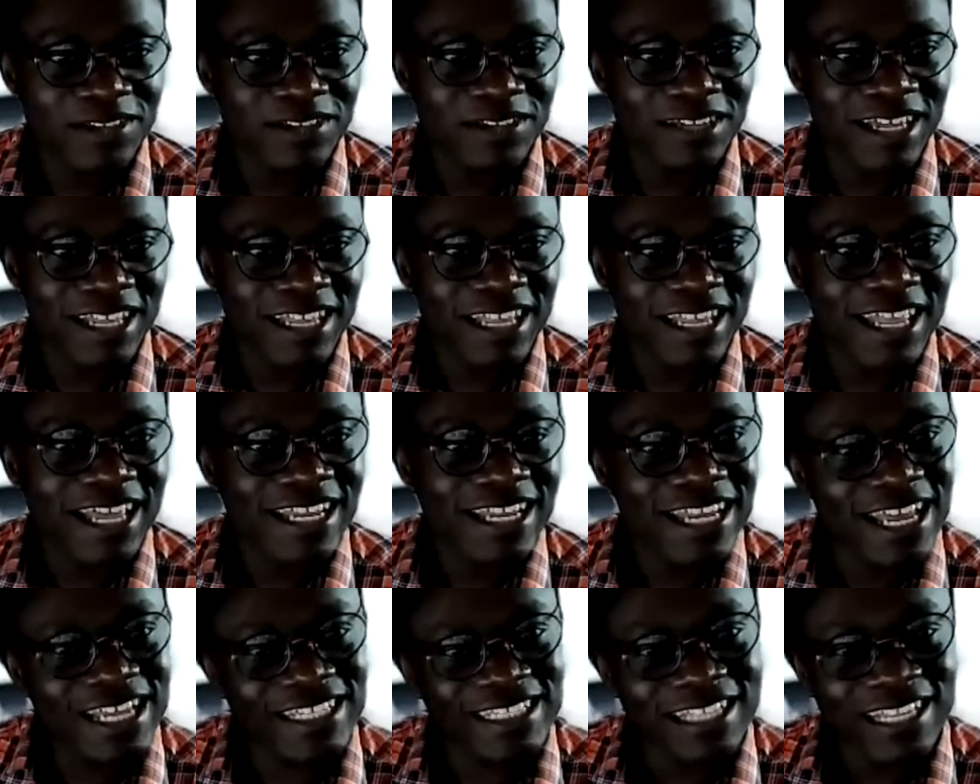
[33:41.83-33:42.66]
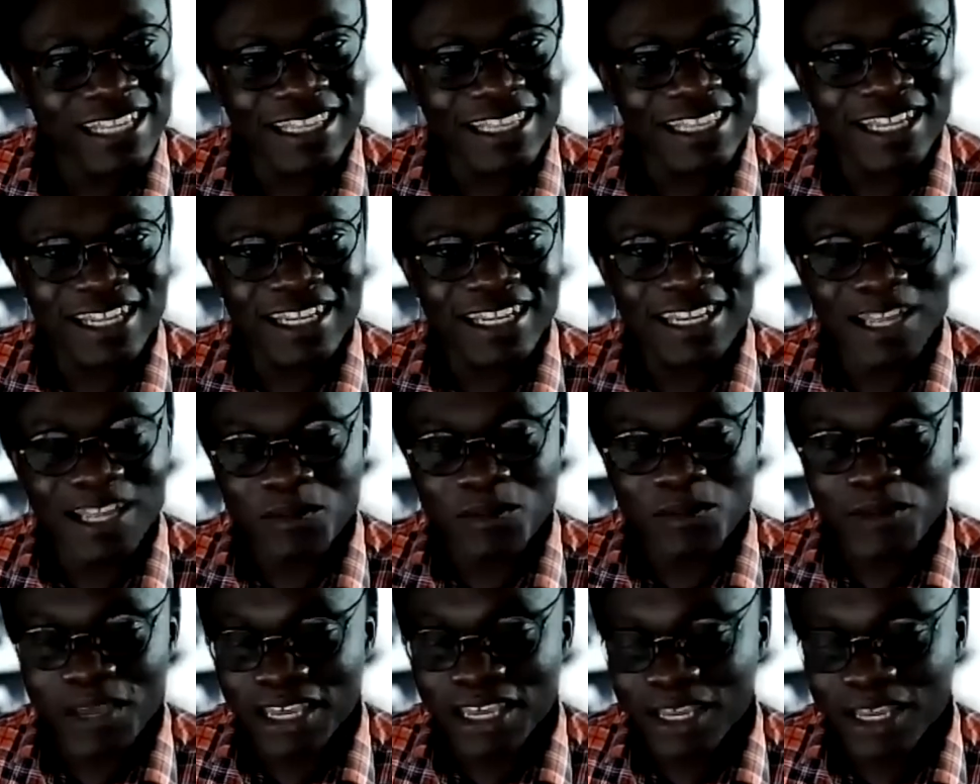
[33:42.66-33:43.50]
And that's the thing. They
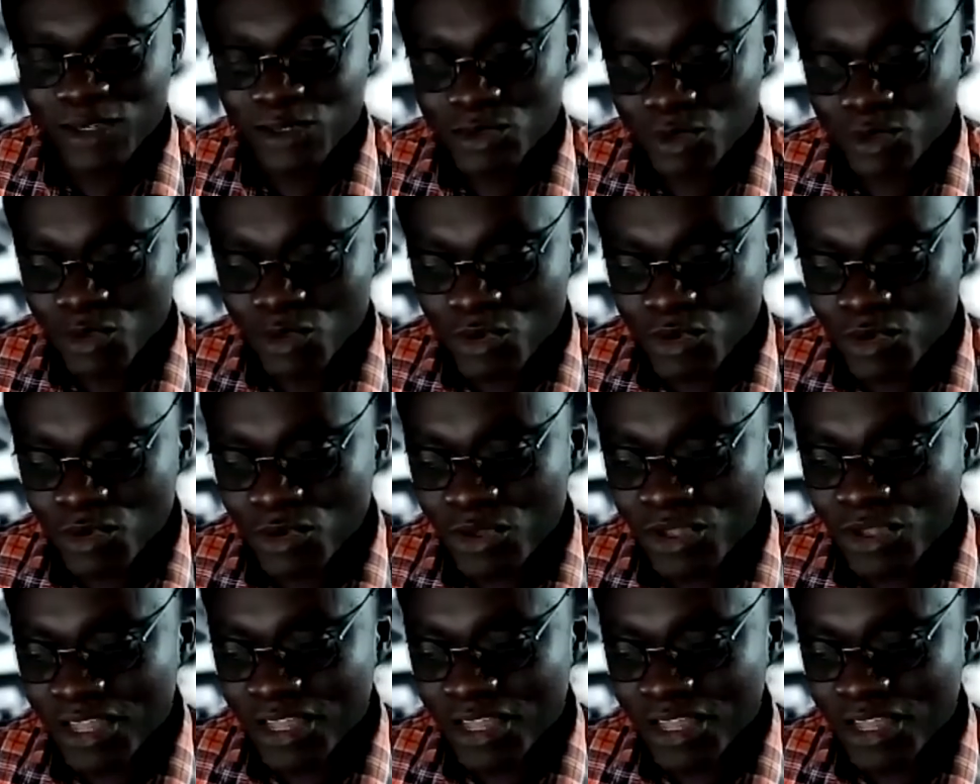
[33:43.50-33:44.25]
make it so